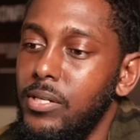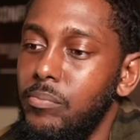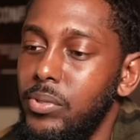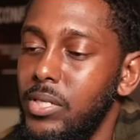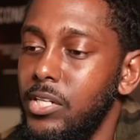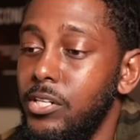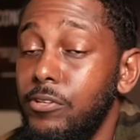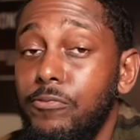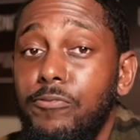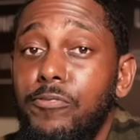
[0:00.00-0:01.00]
being
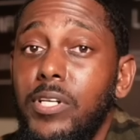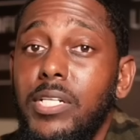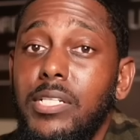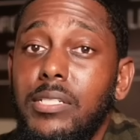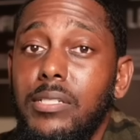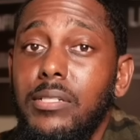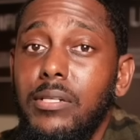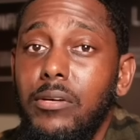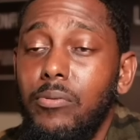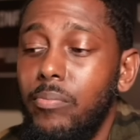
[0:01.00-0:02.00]
confronted
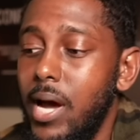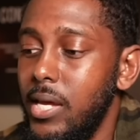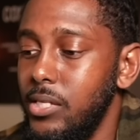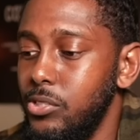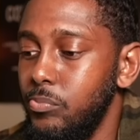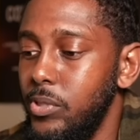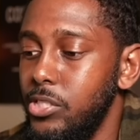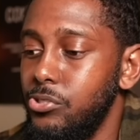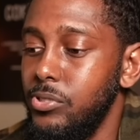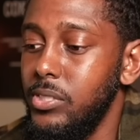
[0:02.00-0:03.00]
by his
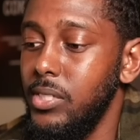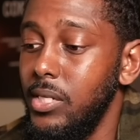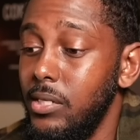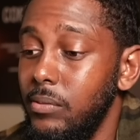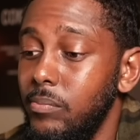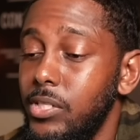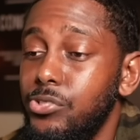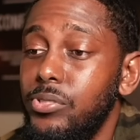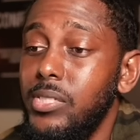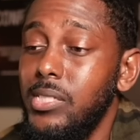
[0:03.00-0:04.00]
mistress, and the
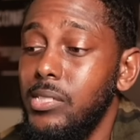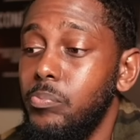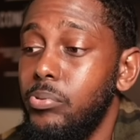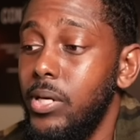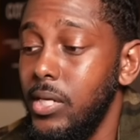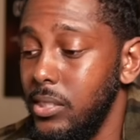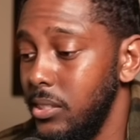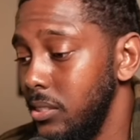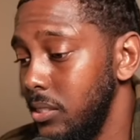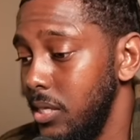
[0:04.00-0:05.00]
mistress is
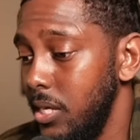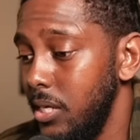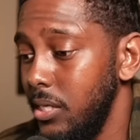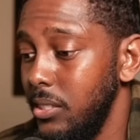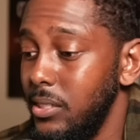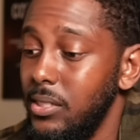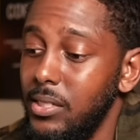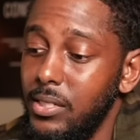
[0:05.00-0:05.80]
pregnant, and